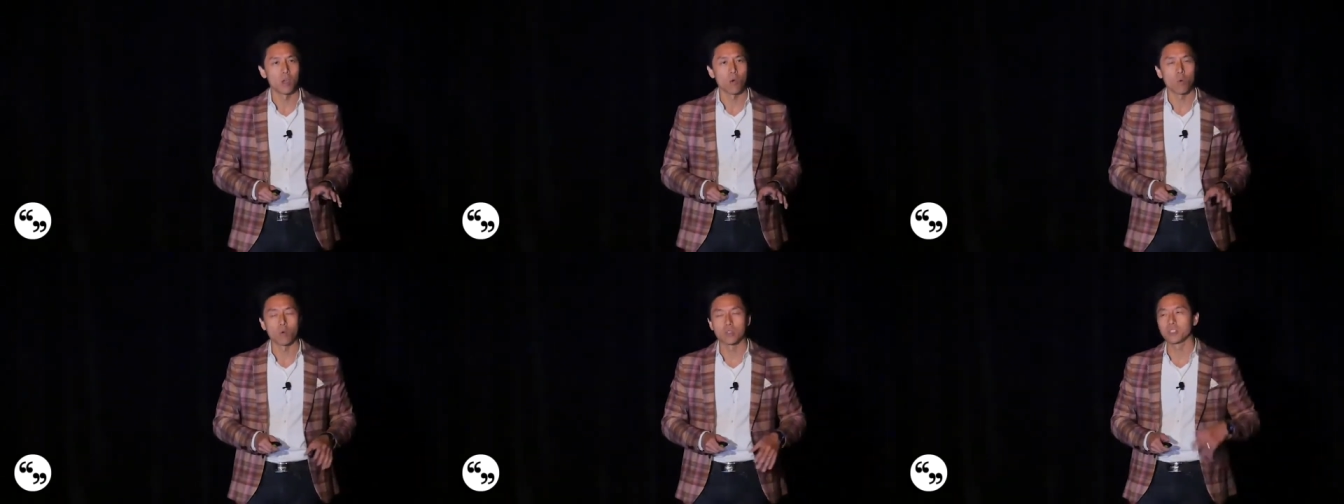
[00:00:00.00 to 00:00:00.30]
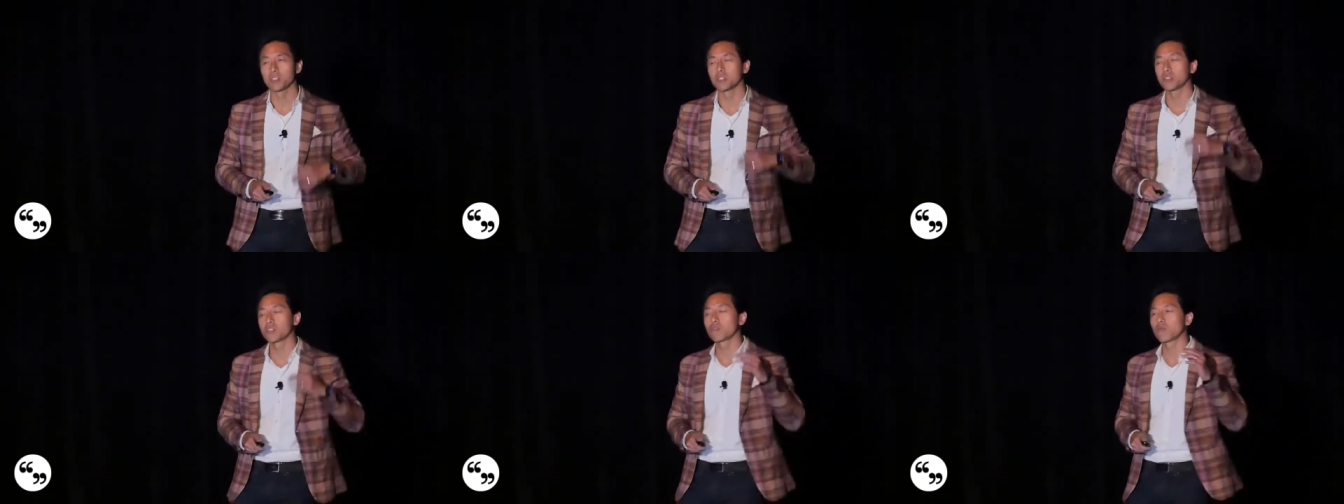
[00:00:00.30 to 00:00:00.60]

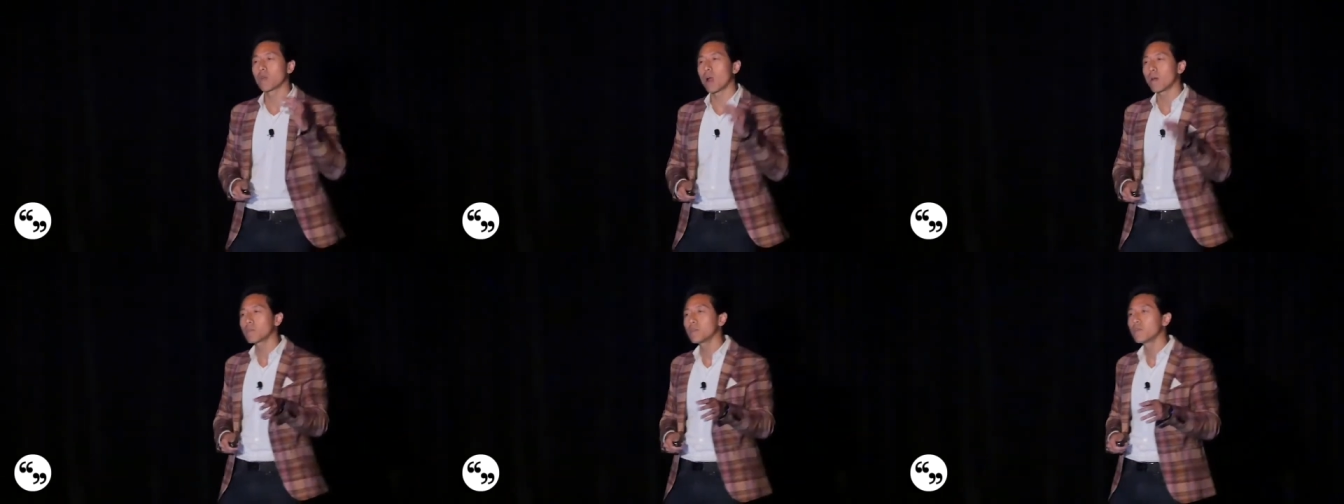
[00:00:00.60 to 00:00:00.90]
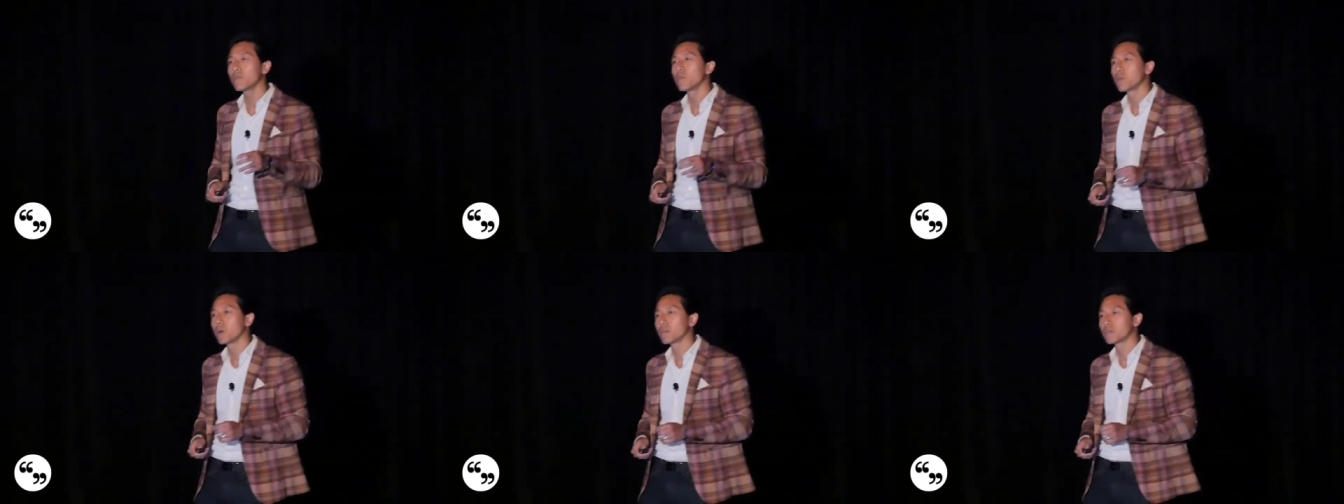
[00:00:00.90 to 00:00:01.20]
What's
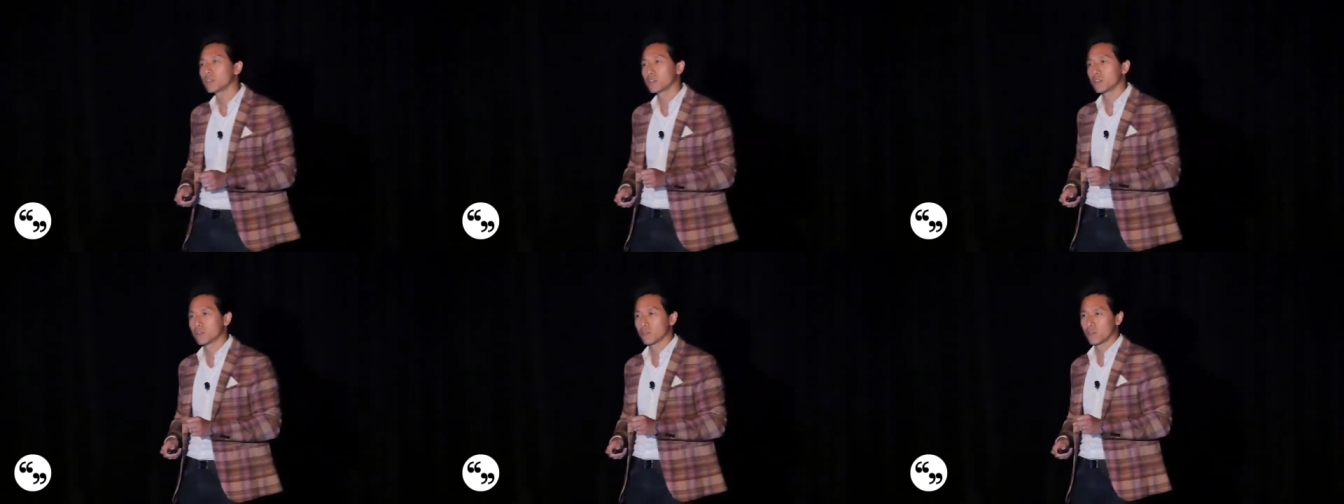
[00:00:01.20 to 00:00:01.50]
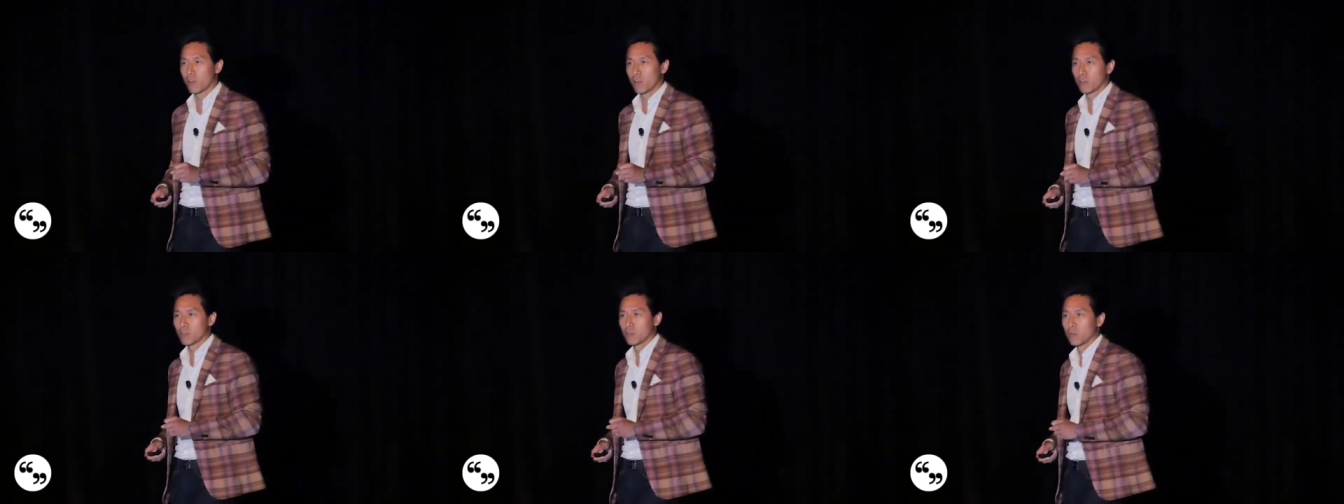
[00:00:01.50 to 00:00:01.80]
disruptive about digital
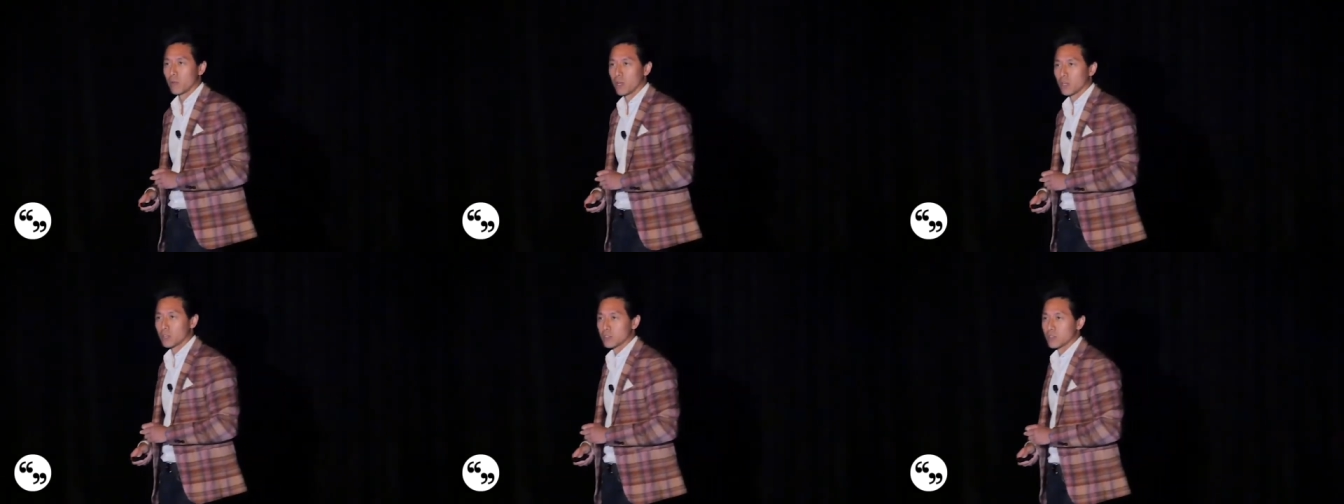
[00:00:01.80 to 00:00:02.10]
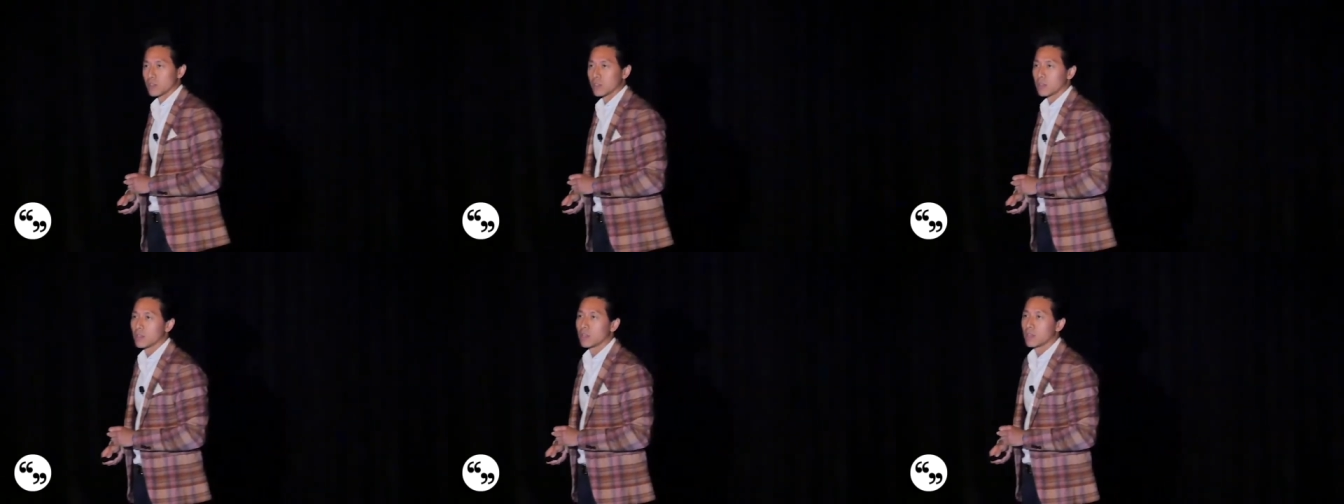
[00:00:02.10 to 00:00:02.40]

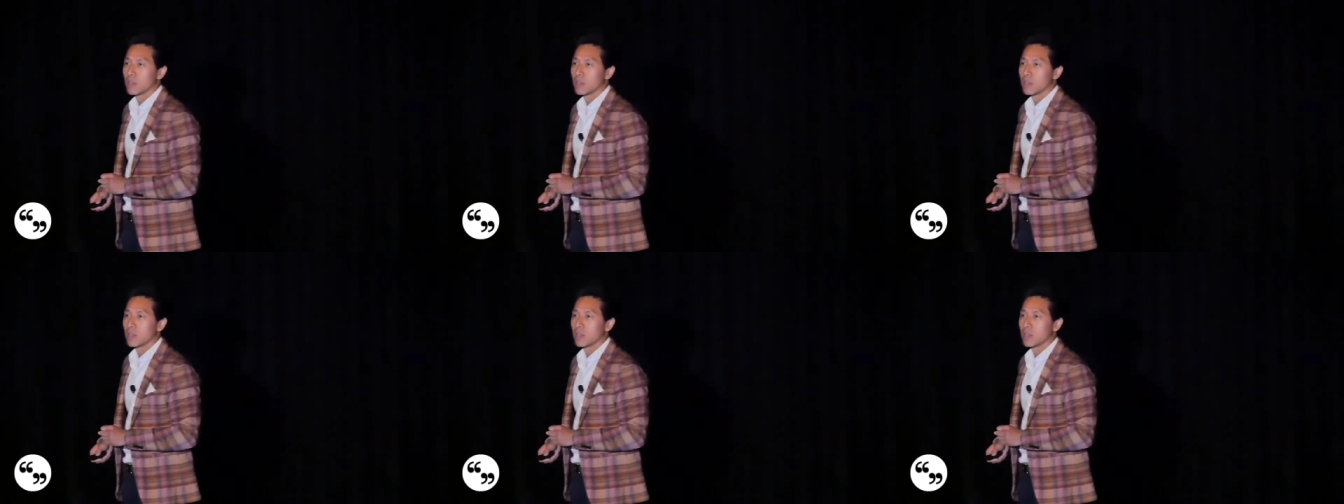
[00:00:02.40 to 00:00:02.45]
transformation